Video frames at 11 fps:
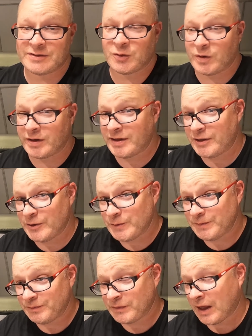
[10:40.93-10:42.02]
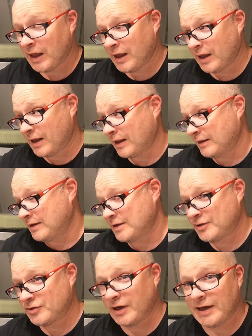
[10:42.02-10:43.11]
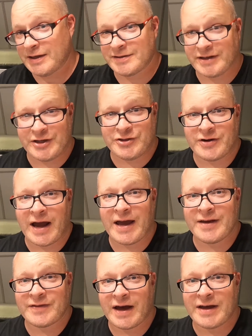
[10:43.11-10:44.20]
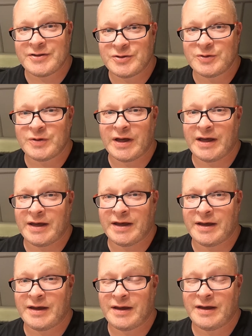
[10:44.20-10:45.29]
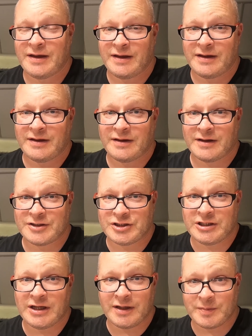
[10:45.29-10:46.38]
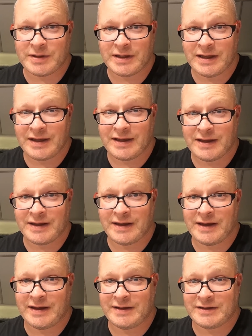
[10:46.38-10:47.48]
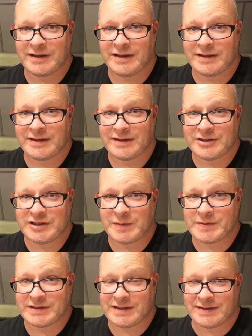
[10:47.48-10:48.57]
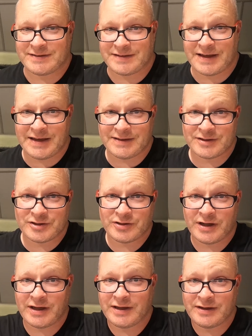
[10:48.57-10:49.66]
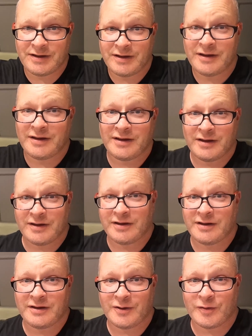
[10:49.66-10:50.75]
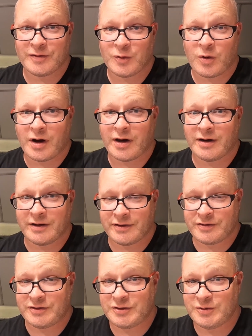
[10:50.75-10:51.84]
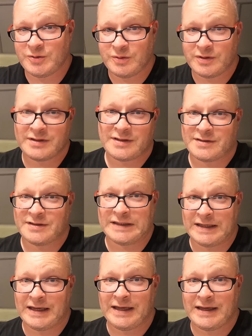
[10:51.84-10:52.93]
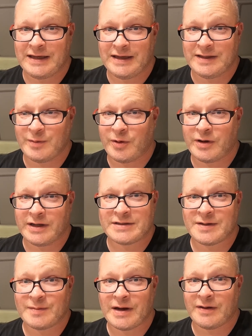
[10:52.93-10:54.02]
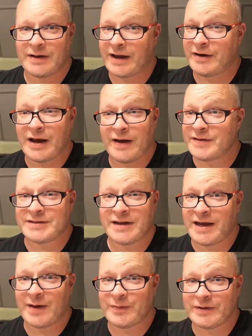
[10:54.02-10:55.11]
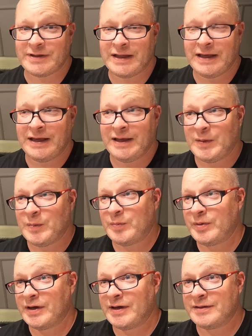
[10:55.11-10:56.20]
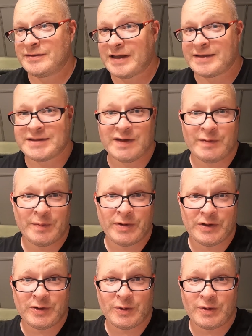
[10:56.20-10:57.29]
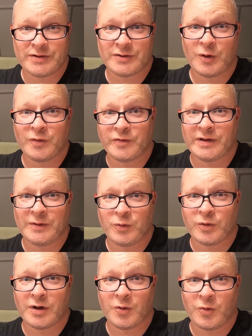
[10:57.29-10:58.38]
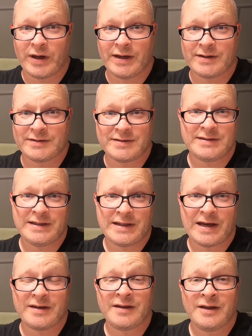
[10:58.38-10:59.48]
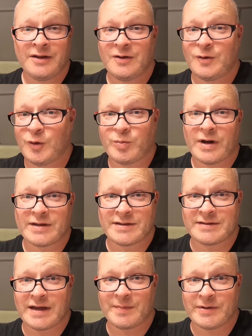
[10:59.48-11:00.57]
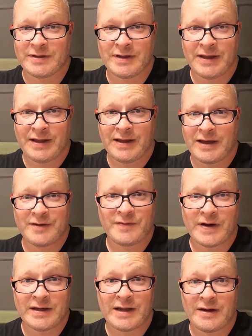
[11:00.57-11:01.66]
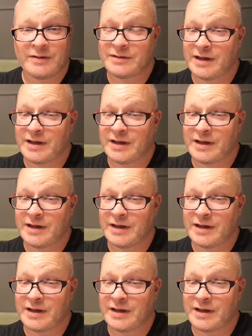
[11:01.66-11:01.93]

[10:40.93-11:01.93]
So what do? This train is going to drive onto a ship, and the ship is going to take the train over the water to Sicily in the morning somehow. I don't know how it's going to happen, but that's going to be pretty cool. So hopefully we're awake to see that whole process happen and find out.